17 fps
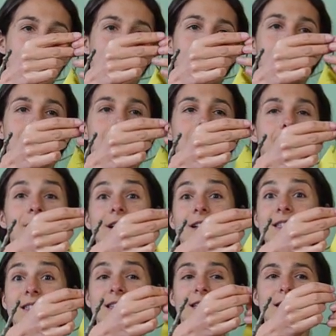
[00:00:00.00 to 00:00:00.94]
Again,
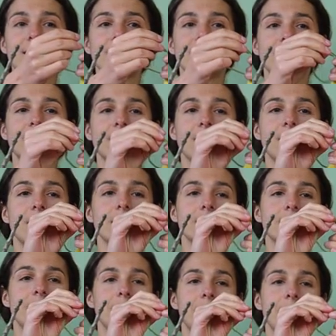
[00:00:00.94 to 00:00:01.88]
friends, this is
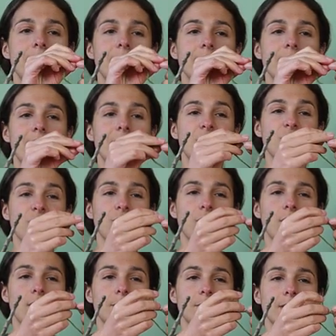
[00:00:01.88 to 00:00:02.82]
something that your
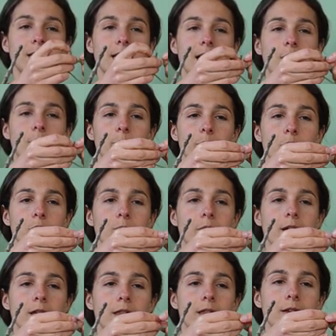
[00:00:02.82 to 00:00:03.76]
grown-ups can help you
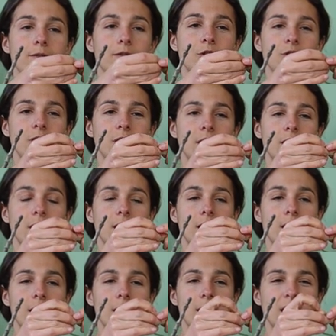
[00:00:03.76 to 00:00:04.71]
with if you need
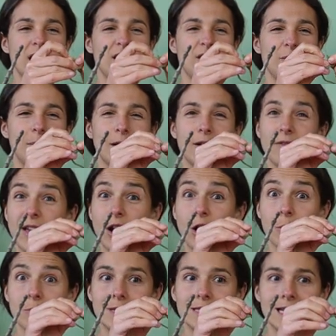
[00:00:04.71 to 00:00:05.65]
a little bit of
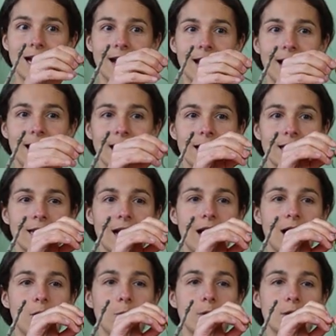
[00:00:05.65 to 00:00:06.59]
help tying a
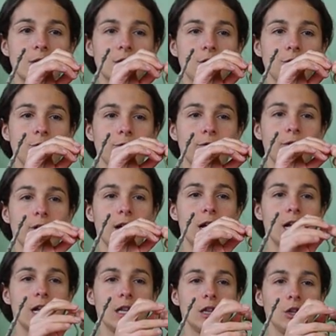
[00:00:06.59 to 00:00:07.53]
knot once you've
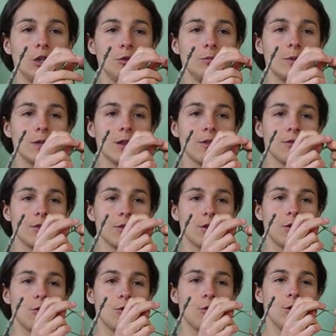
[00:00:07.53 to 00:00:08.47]
looped it through
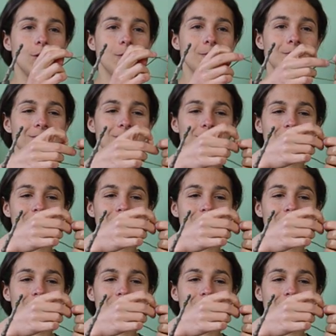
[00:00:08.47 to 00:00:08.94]
the hole.